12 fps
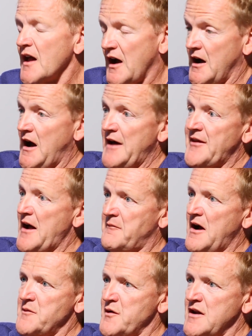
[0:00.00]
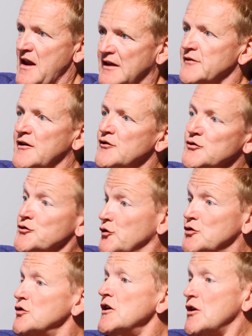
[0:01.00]
And that might be individuals
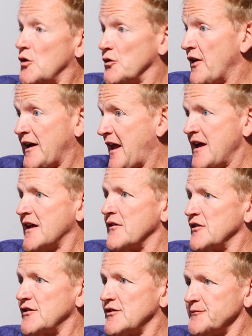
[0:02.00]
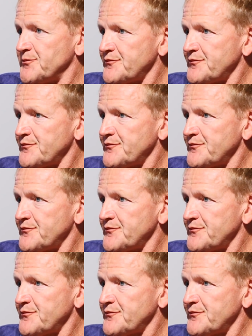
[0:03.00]
or their caregivers.